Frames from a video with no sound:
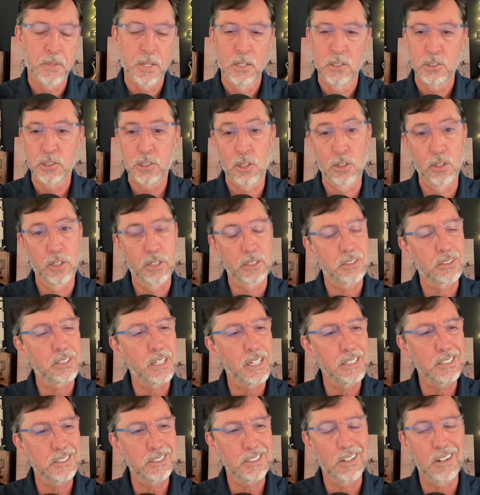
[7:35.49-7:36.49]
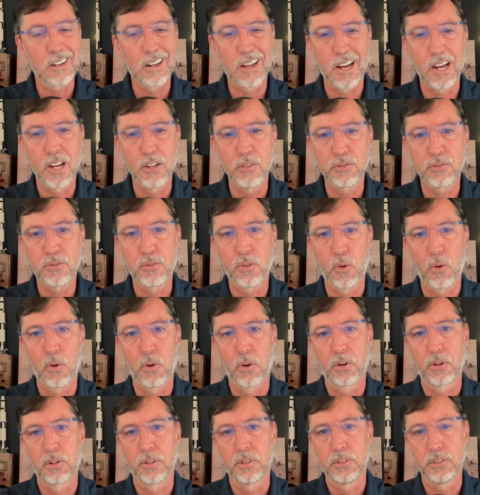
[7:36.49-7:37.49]
So look, thanks a lot
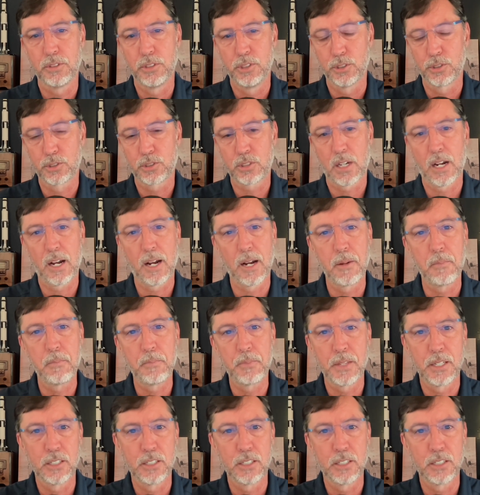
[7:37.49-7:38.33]
for your time.